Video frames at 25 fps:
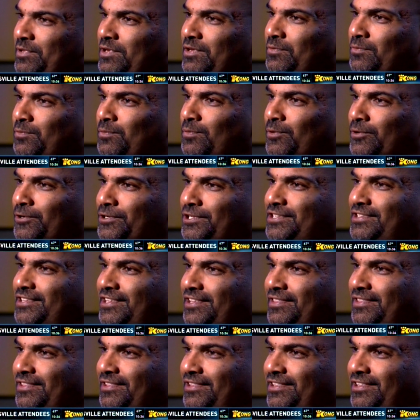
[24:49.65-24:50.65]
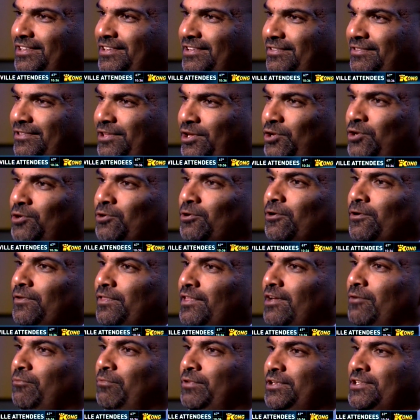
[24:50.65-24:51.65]
be worse than the cure
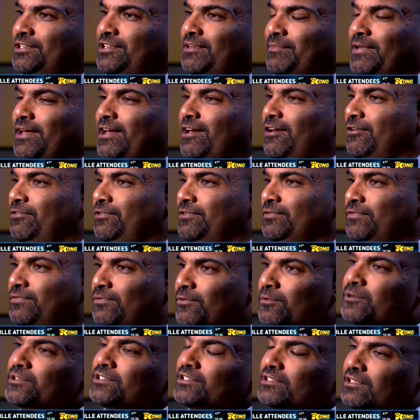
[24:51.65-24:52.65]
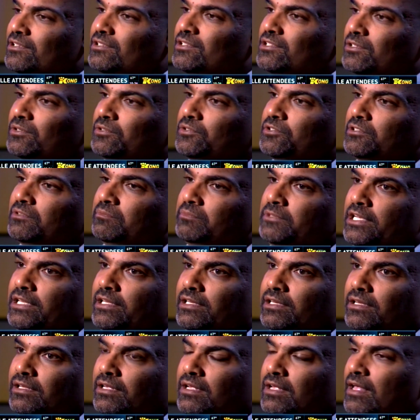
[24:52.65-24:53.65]
that we somehow enforced on social
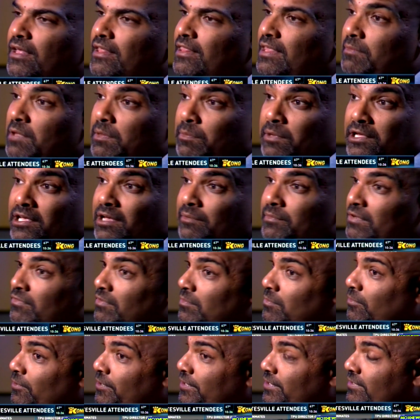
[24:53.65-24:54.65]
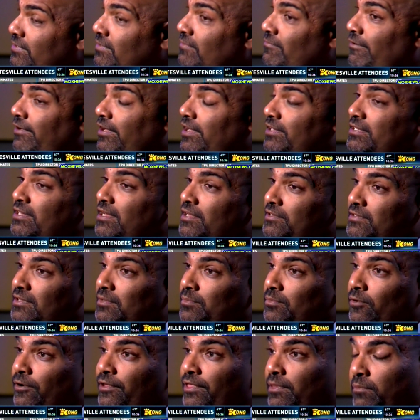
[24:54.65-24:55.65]
media. They may become even more disenfranchised to the
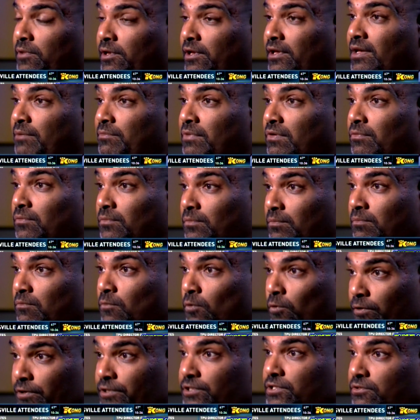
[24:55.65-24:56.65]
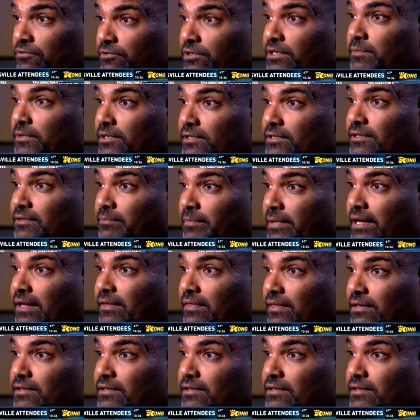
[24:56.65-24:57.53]
point they become even more extremist about